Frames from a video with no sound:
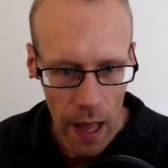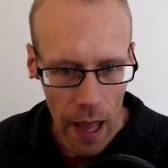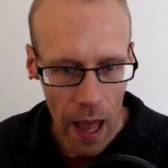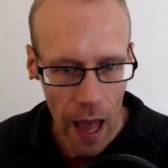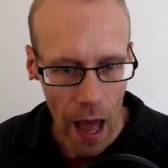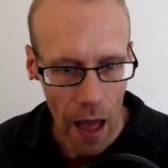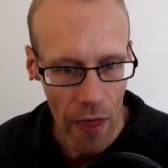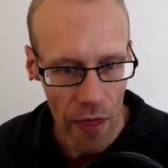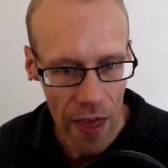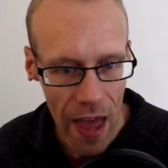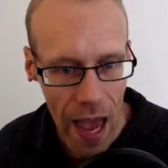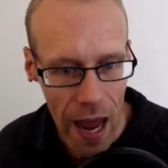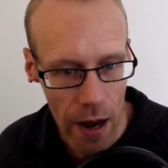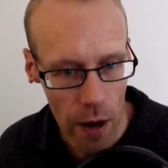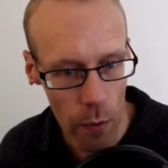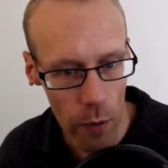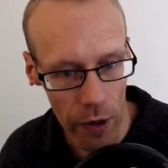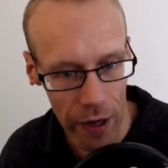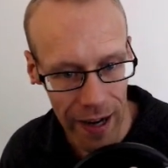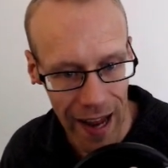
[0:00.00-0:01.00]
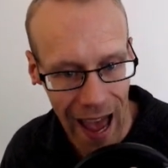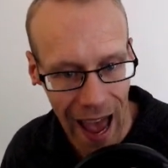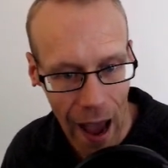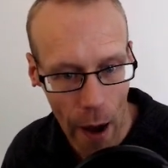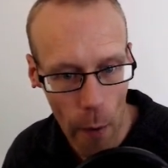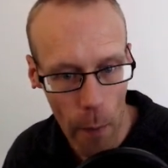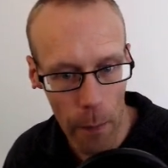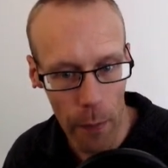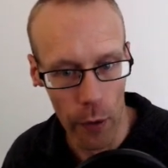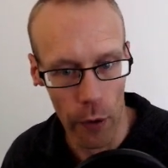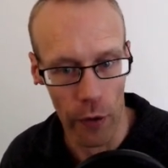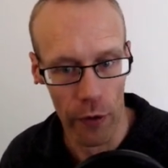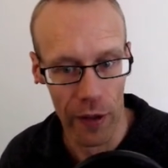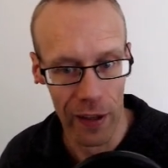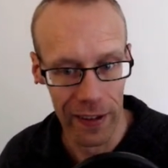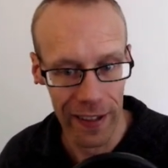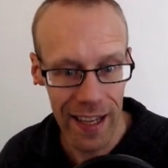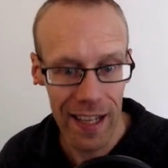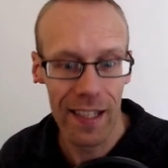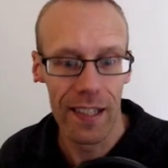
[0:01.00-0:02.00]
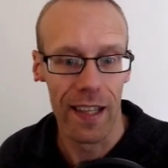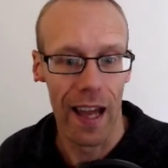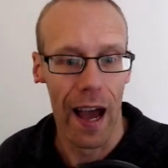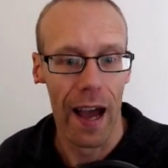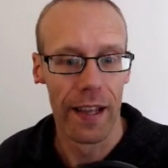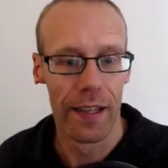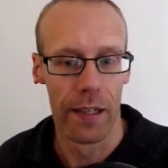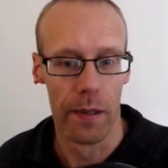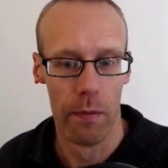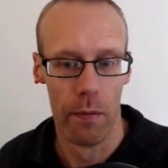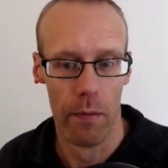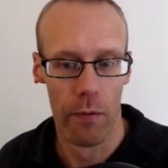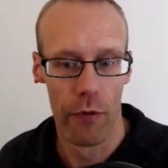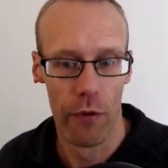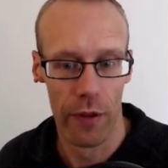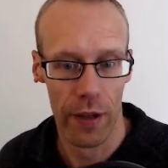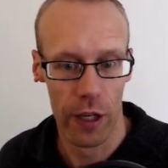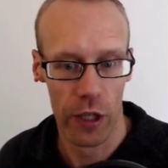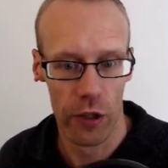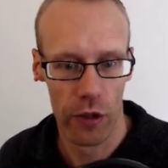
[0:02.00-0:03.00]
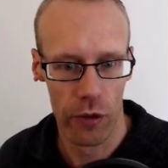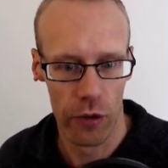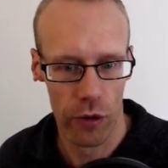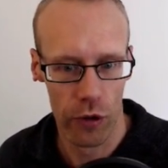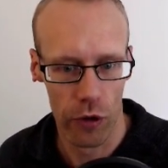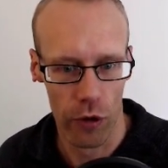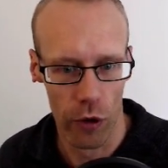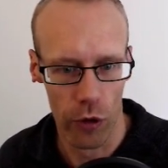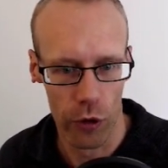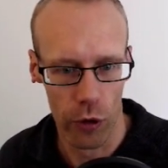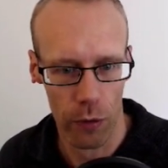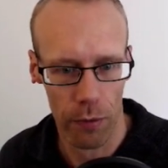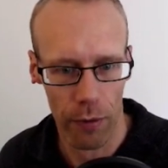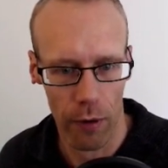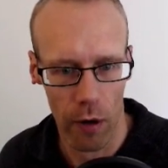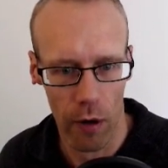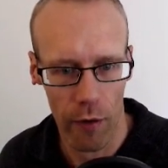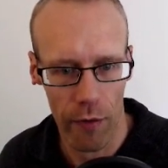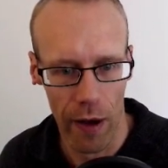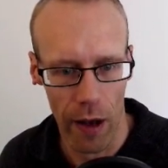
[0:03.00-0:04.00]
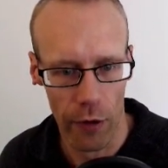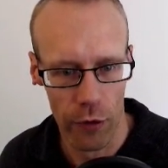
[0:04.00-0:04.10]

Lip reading: And then we're going to output the list item for this social profile.